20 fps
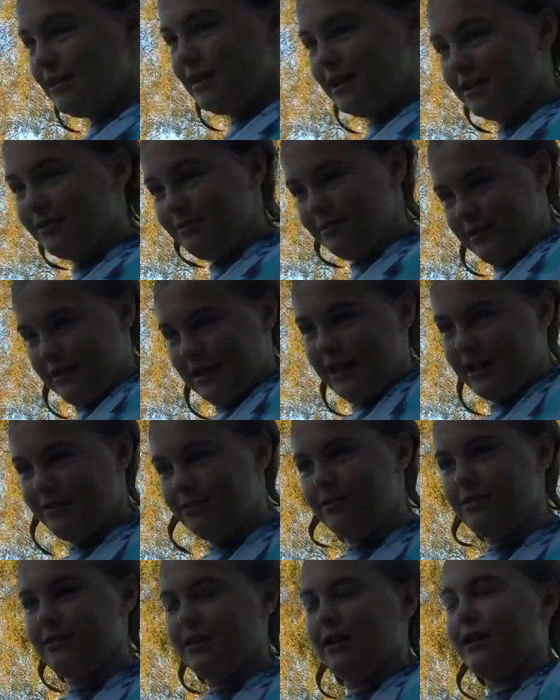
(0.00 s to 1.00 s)
I don't
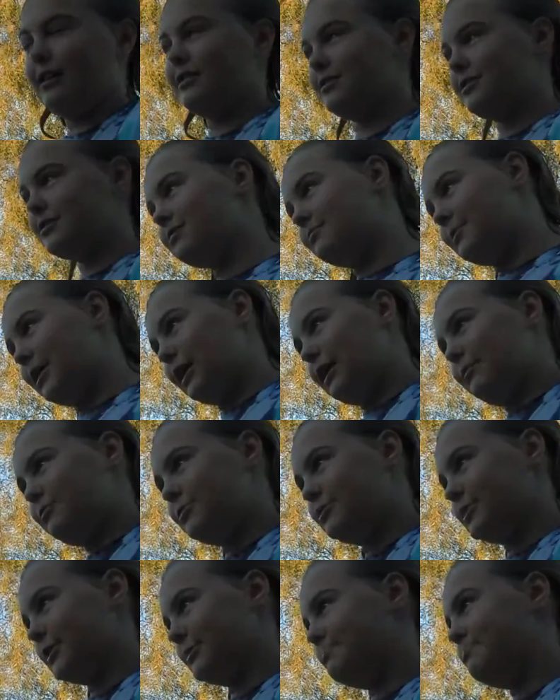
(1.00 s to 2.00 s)
like dogs coming
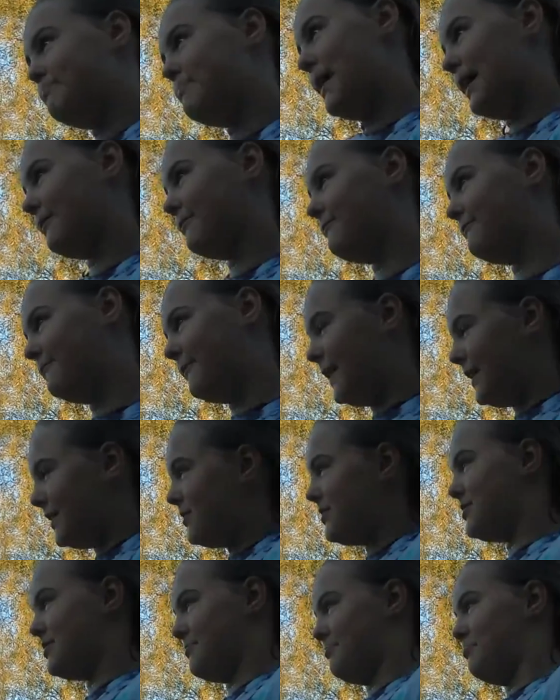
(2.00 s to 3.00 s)
up to our back fence